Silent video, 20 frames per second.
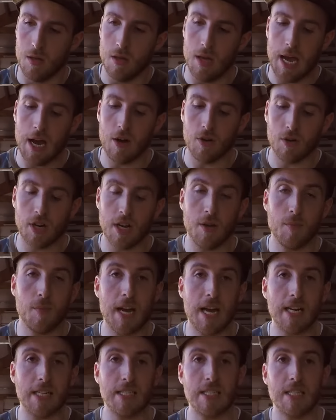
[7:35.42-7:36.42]
outer
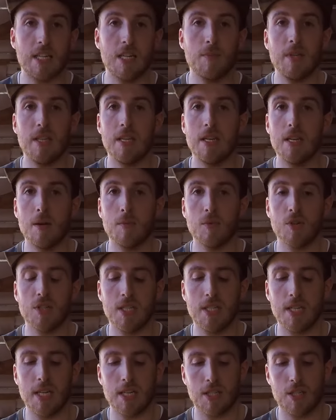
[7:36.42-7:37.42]
impact, it's going to be the number
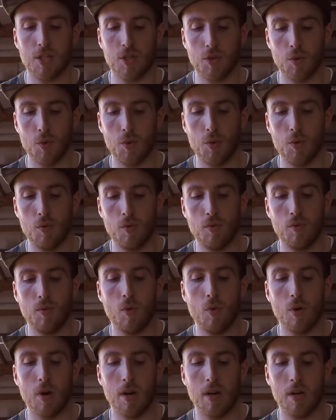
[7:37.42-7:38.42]
6 screw
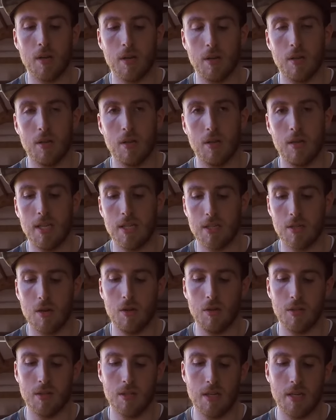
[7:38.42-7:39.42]
for this
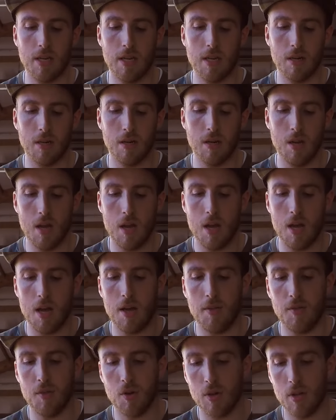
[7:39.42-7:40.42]
Holosun here.
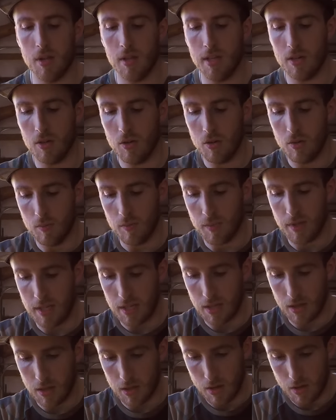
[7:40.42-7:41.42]
They're a little
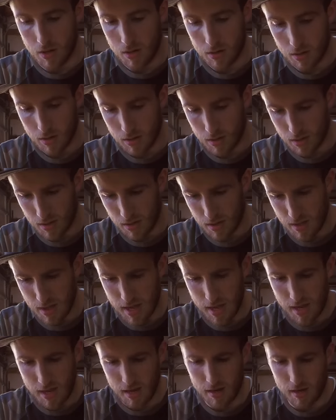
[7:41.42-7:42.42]
bit longer
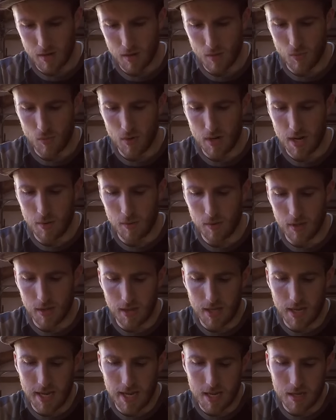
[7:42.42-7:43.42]
than what I would
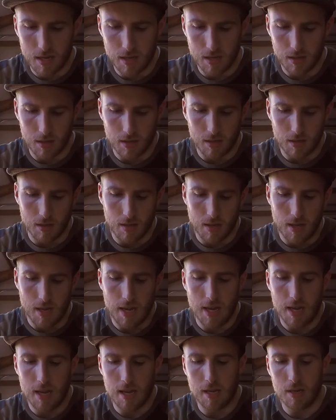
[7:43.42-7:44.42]
like,
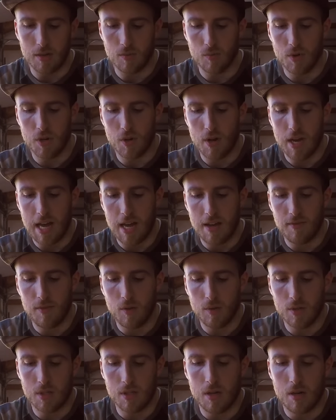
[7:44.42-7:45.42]
and when you have
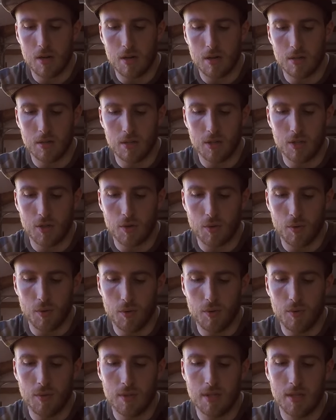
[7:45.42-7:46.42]
those long
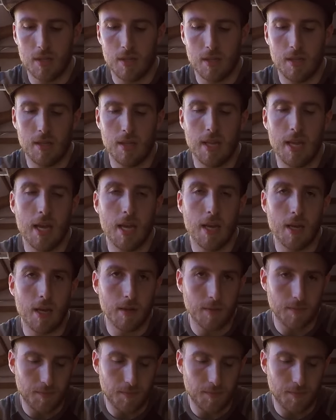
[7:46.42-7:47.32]
screws, they